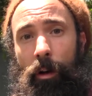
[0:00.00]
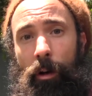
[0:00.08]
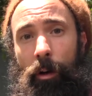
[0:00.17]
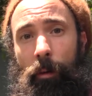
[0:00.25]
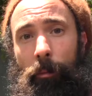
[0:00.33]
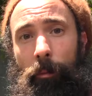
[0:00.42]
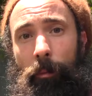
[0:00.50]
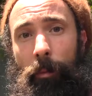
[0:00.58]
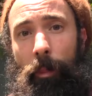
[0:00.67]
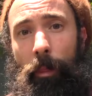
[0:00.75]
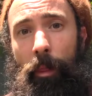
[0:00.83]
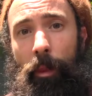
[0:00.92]
um,
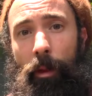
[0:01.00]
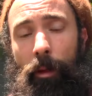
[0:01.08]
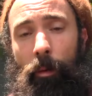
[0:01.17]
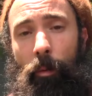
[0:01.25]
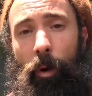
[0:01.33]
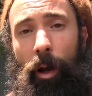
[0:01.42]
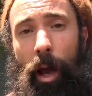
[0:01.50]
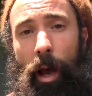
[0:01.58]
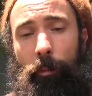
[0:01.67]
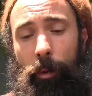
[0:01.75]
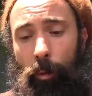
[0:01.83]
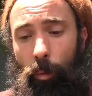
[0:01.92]
what
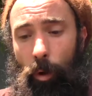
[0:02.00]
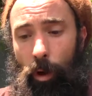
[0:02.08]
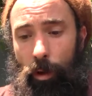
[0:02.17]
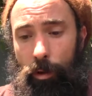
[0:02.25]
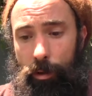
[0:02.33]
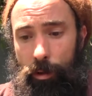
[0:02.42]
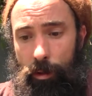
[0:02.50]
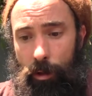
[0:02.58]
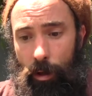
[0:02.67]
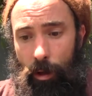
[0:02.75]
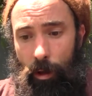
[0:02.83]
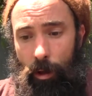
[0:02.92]
happened was
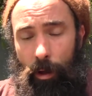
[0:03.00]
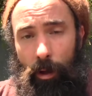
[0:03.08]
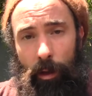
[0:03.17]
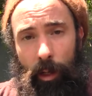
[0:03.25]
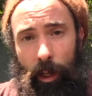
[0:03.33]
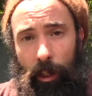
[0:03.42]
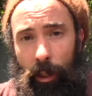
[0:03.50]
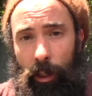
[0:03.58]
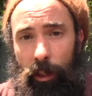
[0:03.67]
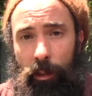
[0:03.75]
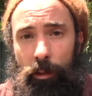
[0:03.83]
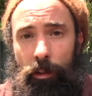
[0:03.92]
they
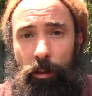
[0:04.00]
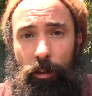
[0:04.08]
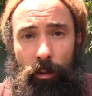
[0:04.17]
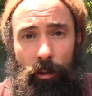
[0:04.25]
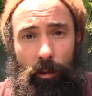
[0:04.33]
needed to,